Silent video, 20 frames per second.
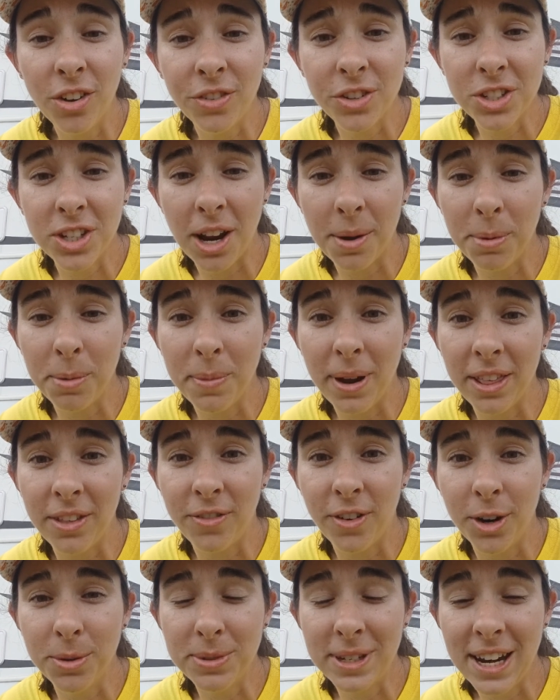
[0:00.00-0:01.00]
for stopping by the
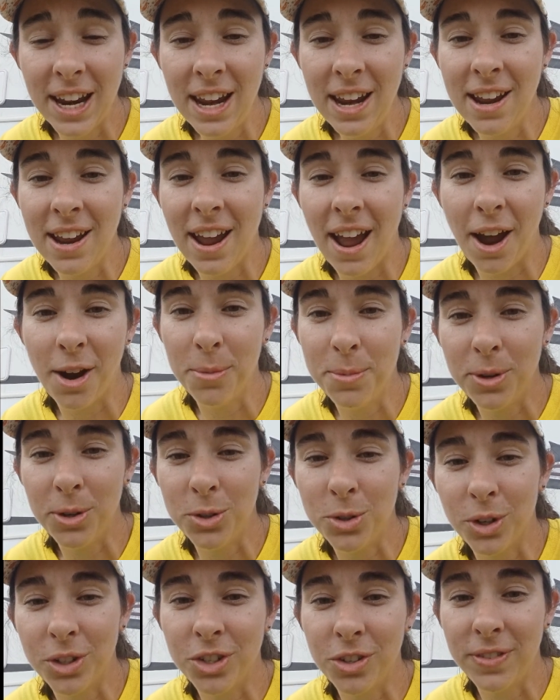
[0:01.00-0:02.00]
farm today. I hope you
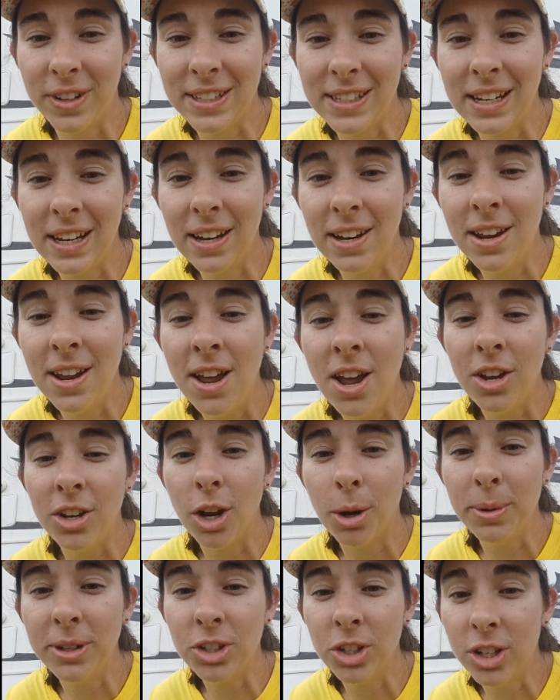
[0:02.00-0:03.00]
enjoyed your visit.
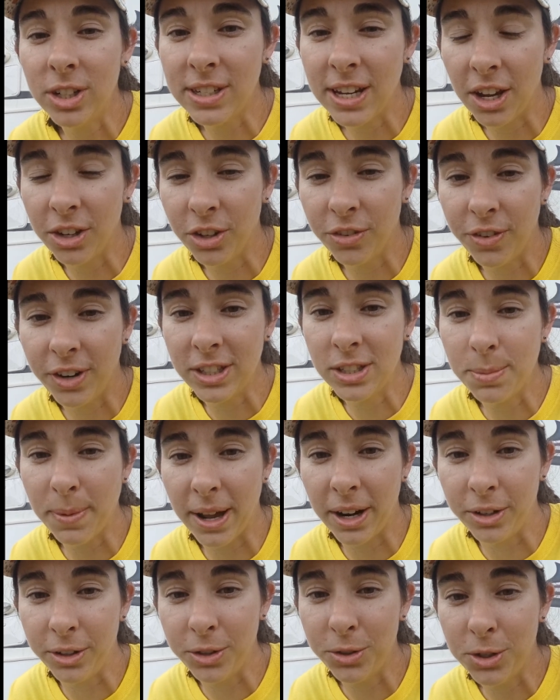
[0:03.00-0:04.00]
Y'all be sure and tell your friends about
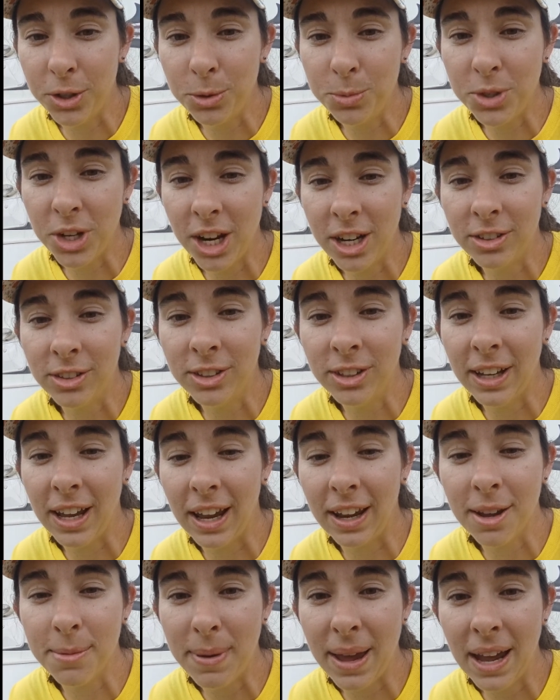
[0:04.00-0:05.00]
our YouTube channel
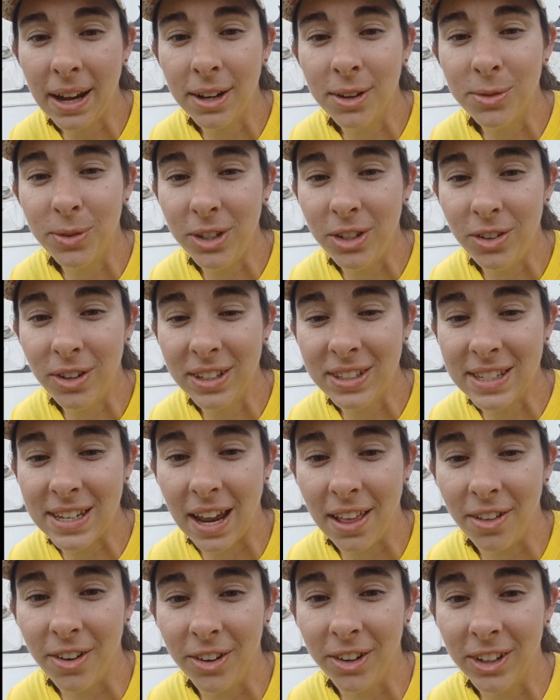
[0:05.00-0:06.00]
and come back when you can
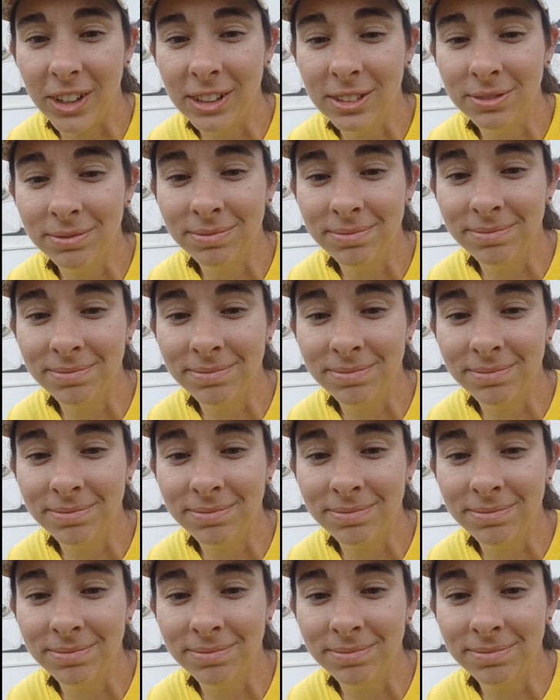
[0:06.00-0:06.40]
stay longer.